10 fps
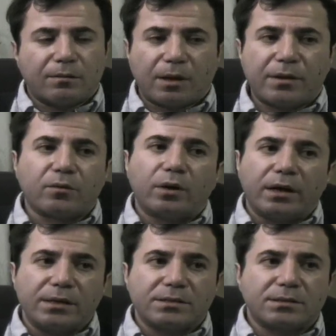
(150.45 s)

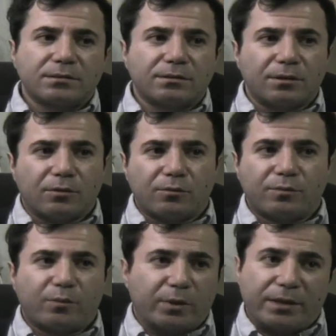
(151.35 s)
otherwise, you know,
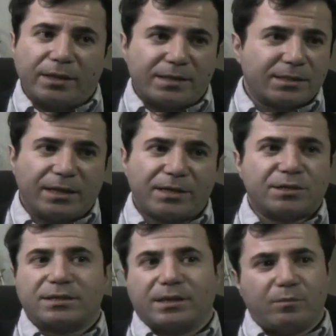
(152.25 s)
with the last
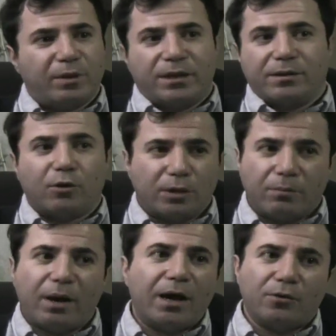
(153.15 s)
elections kind of being all
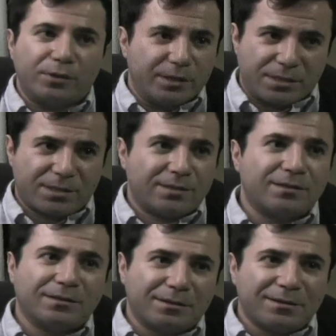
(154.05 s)
about this,
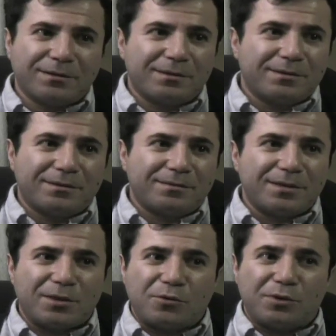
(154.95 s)

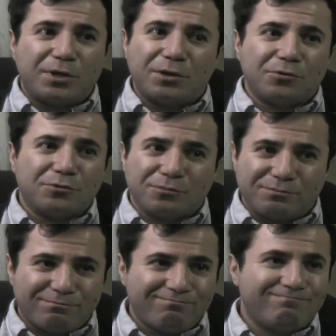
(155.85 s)
you know, new
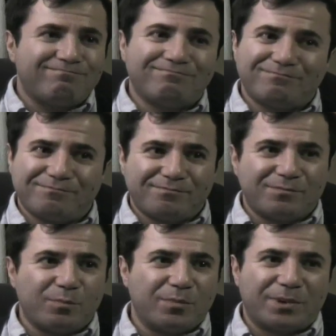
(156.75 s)

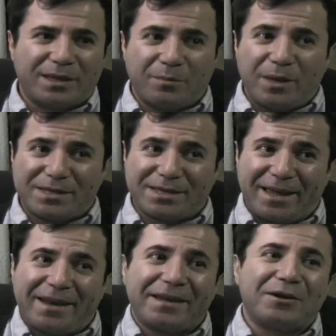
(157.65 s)
kind of
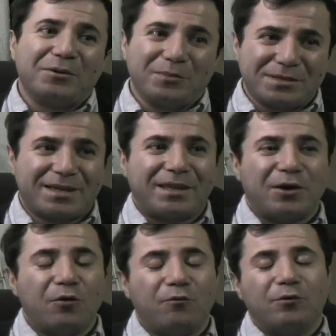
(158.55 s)
messianic, almost kind of
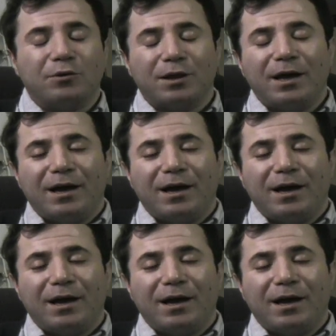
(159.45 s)
hopeful